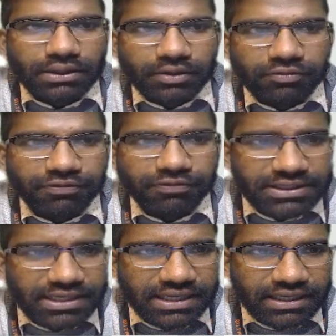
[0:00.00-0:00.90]

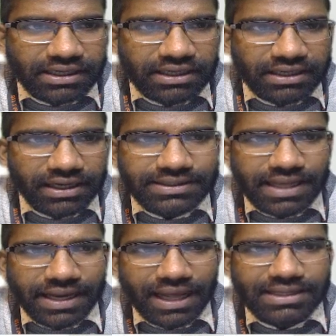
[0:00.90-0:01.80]
Firstly, let us
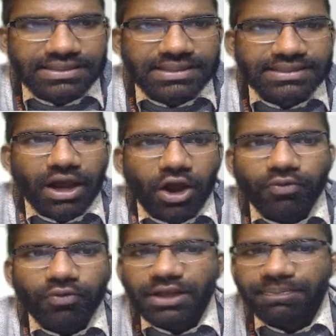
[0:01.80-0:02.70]
analyze how
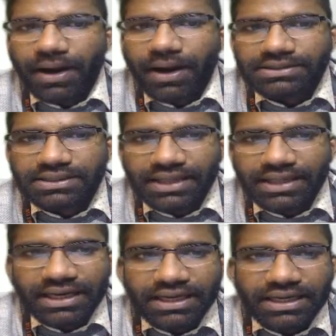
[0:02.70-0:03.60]
many parts the
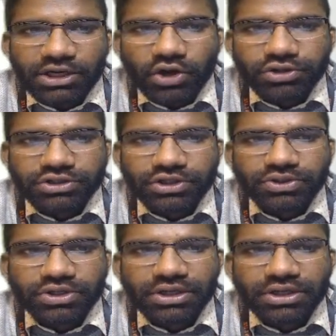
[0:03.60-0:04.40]
Indian Constitution